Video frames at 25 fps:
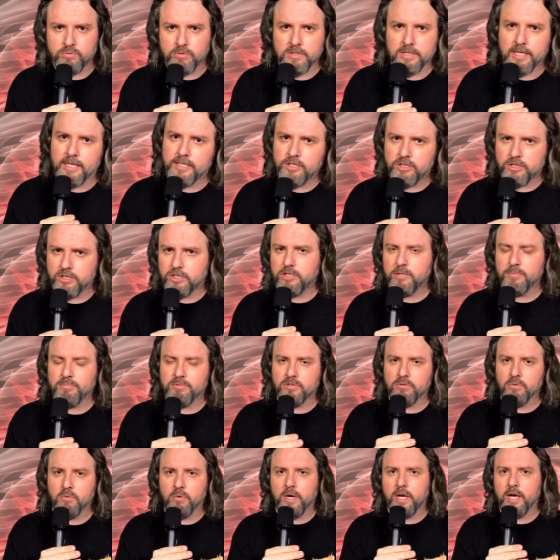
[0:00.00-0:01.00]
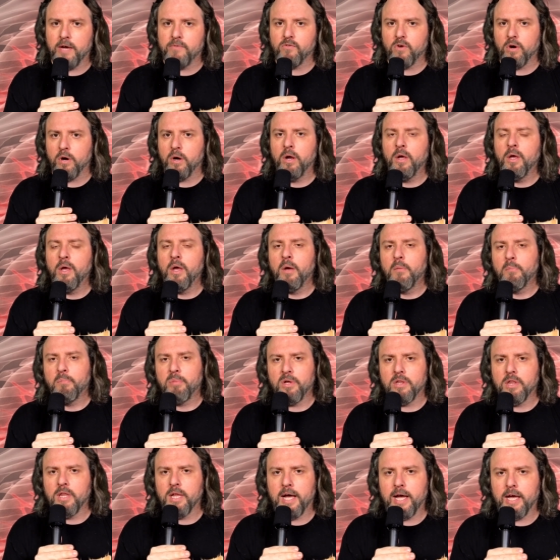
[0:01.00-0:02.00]
relationships or whatever.
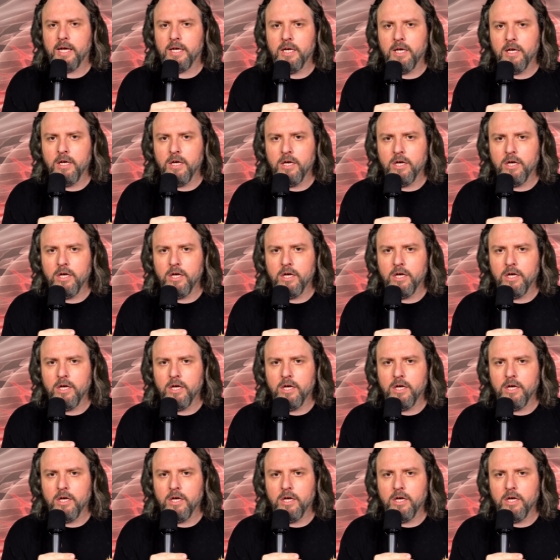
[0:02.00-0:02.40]
But like